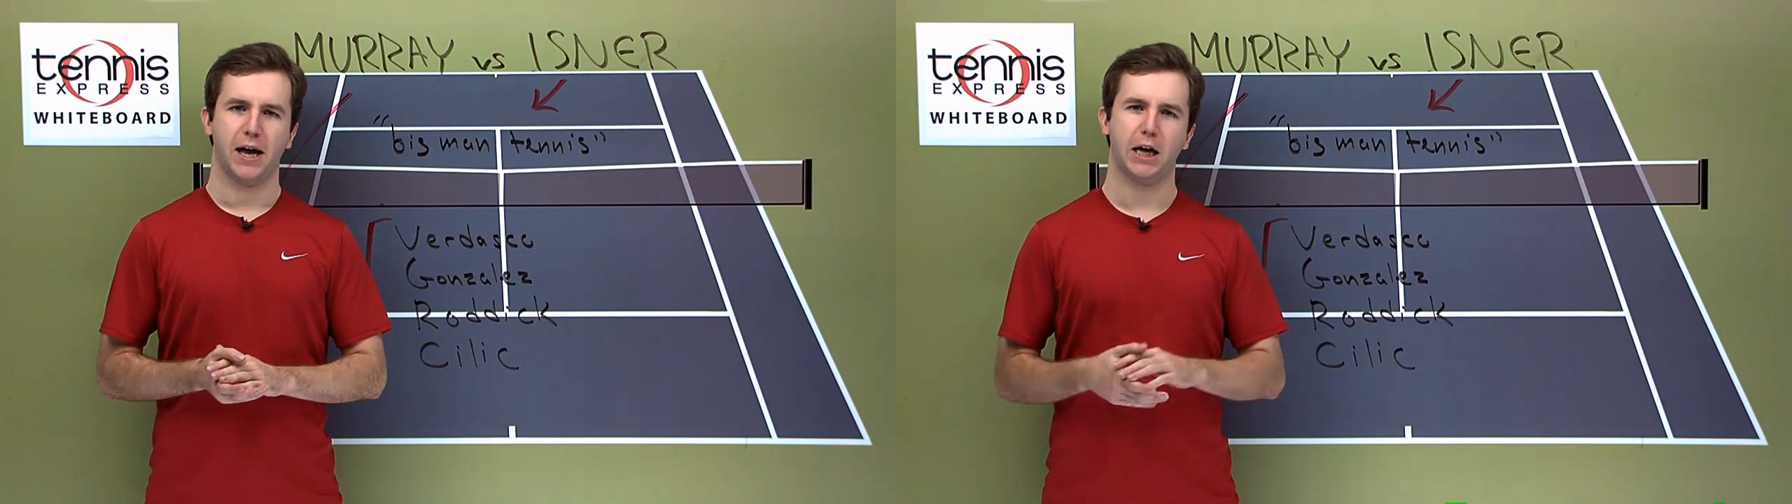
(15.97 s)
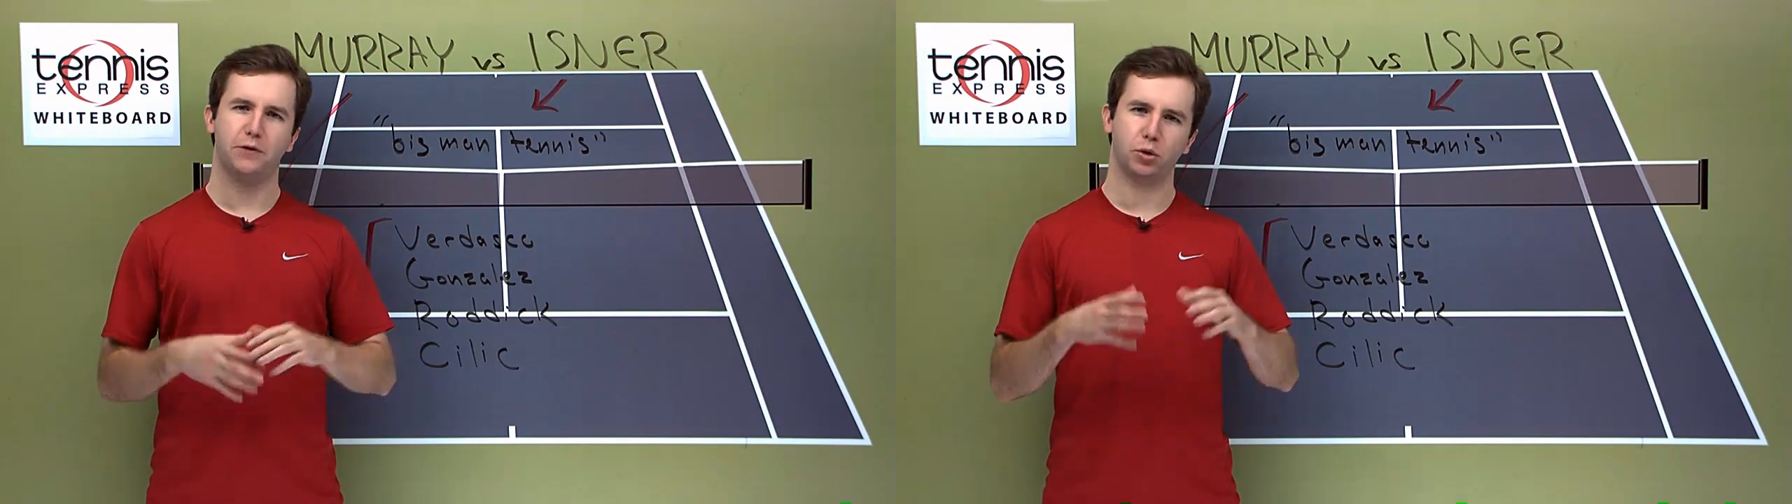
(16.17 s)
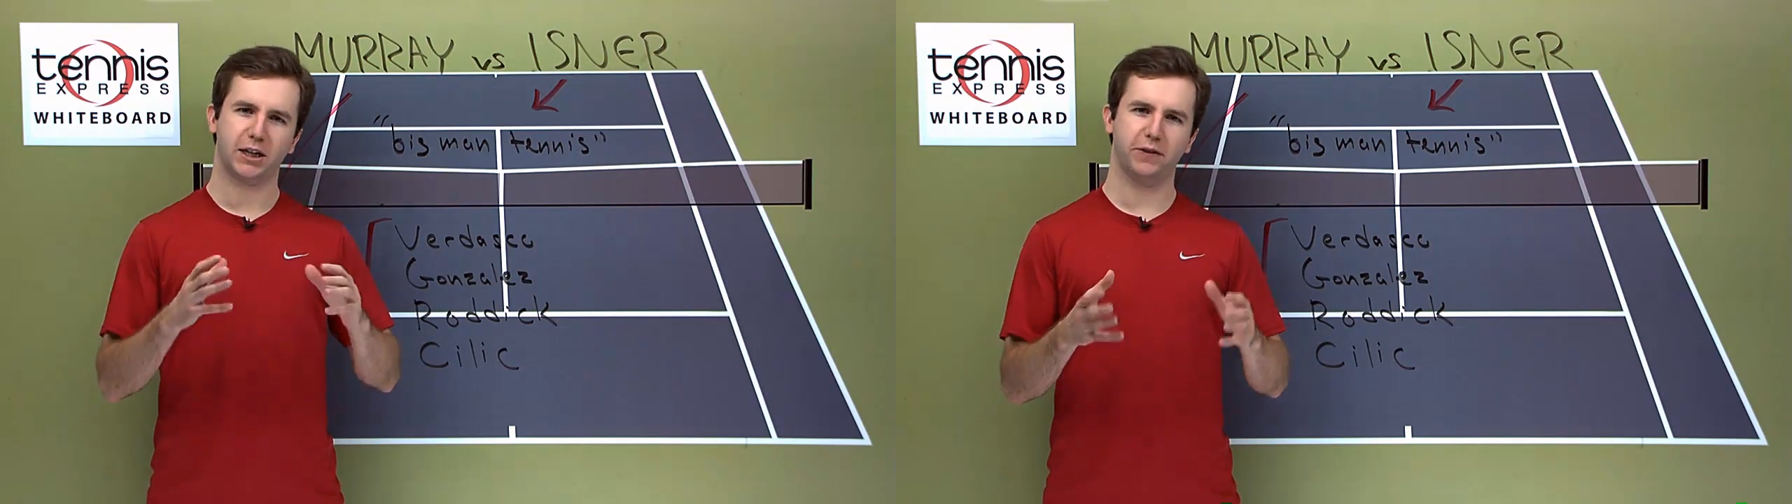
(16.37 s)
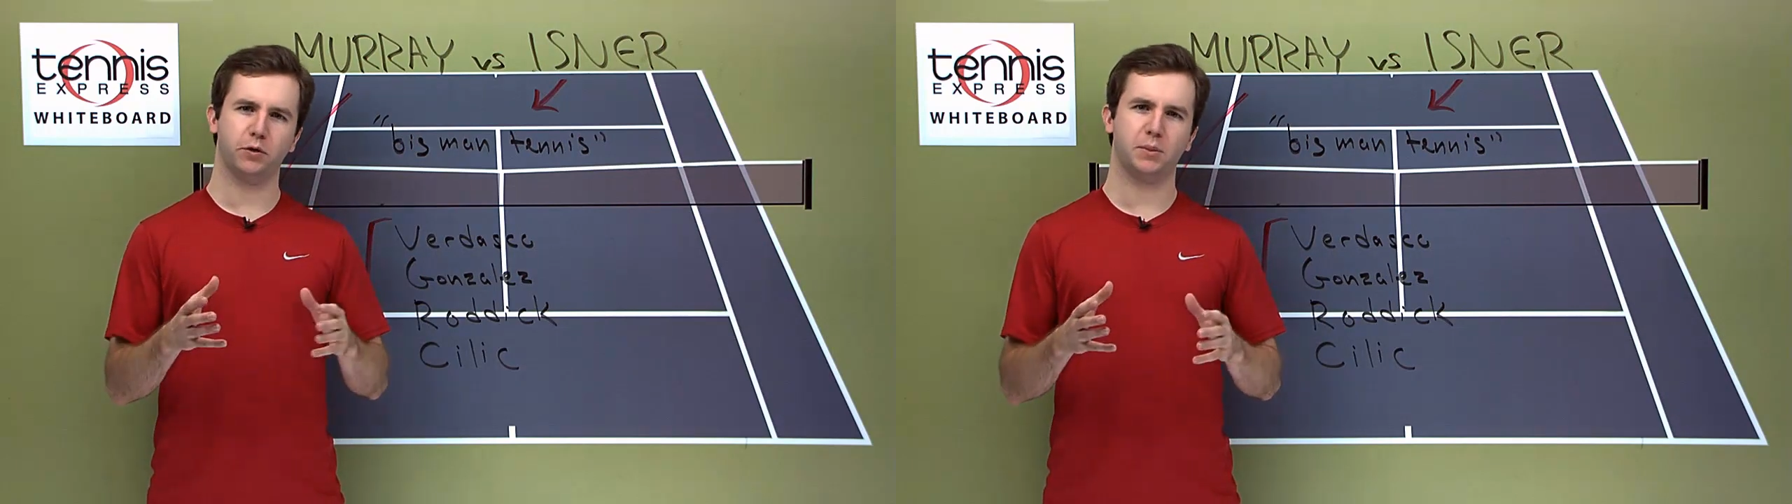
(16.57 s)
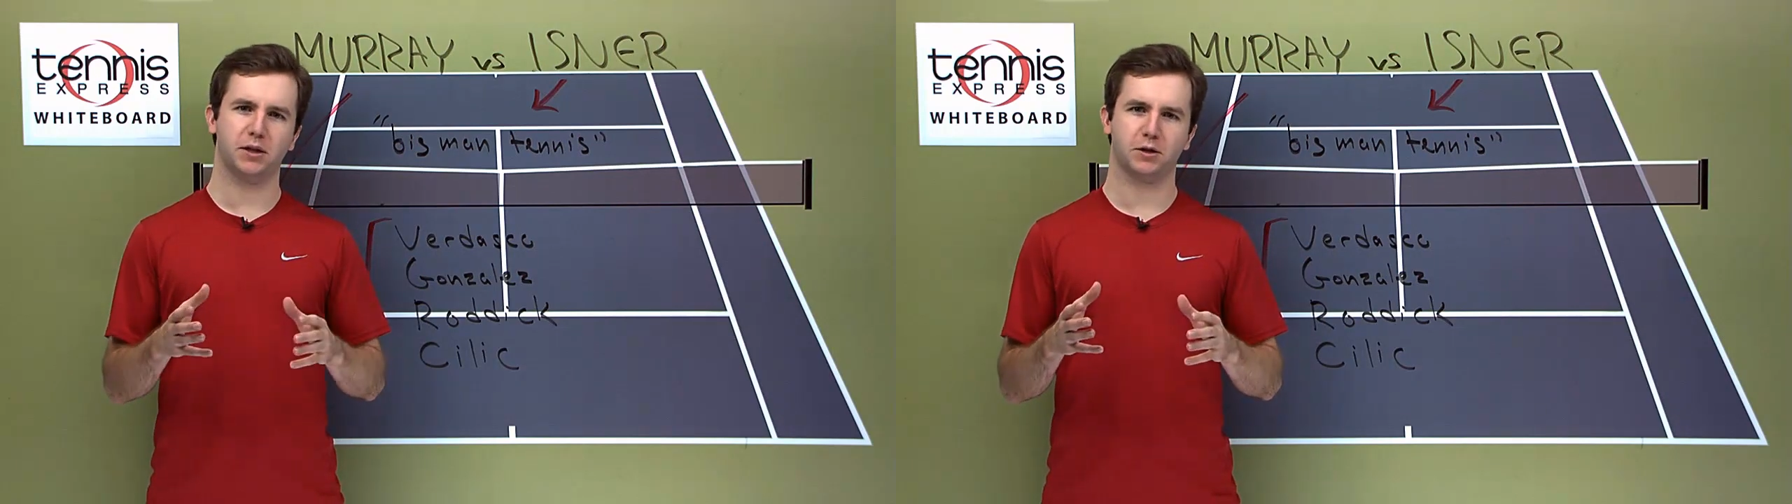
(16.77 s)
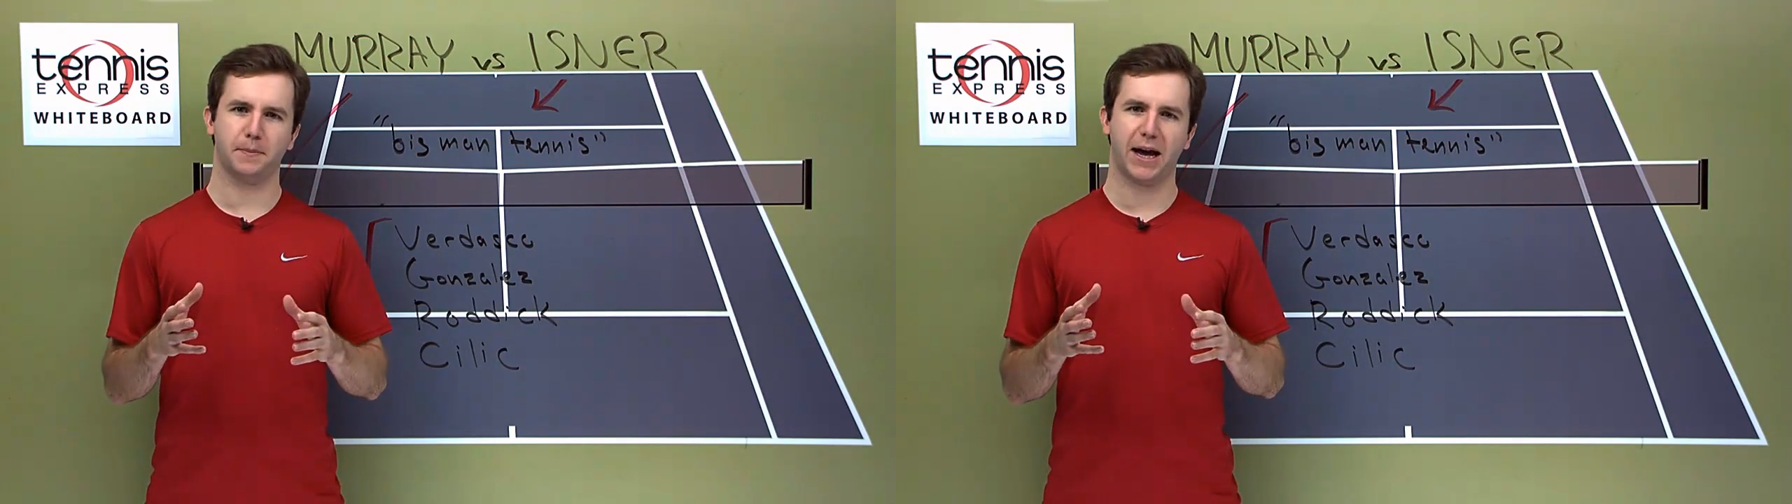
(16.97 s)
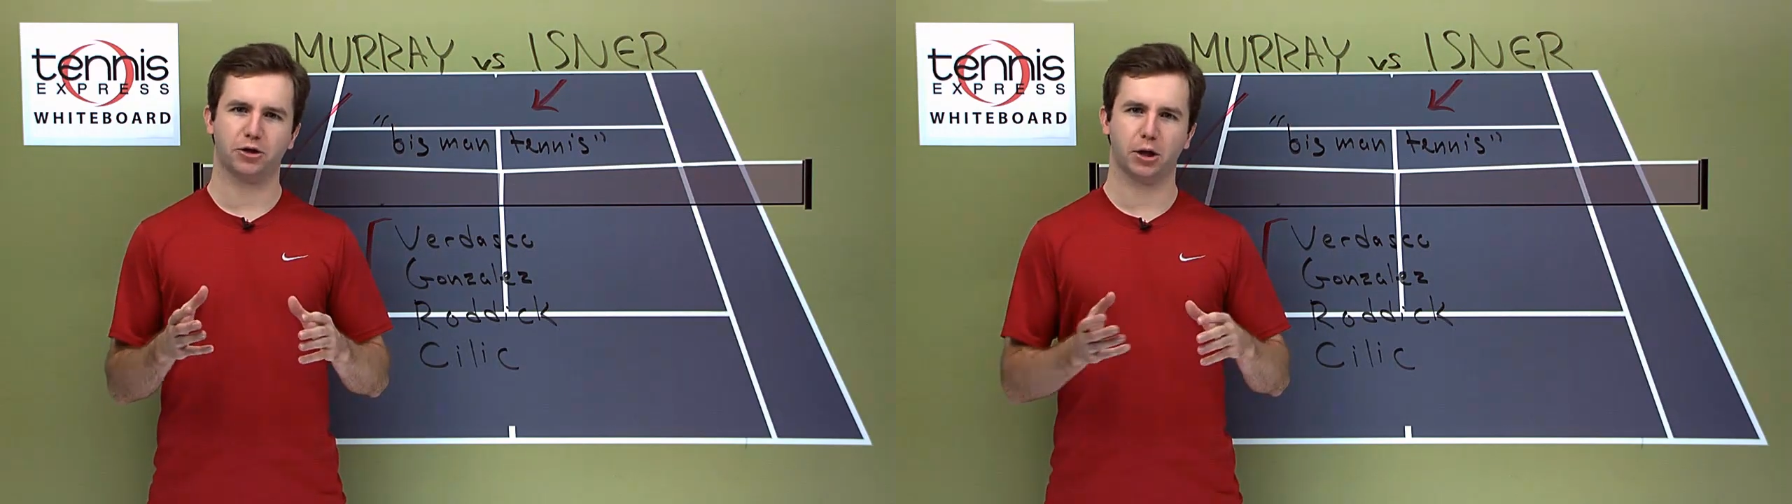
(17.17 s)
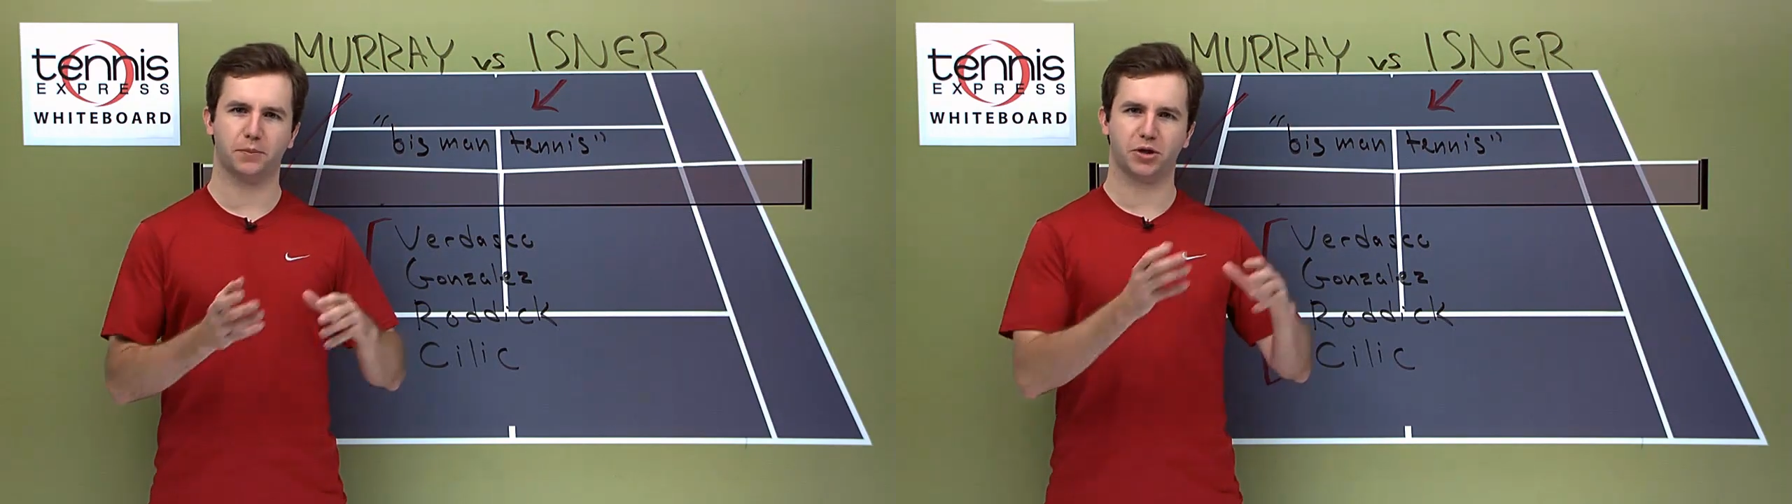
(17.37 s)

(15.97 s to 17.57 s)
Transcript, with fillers: and if you had given me this matchup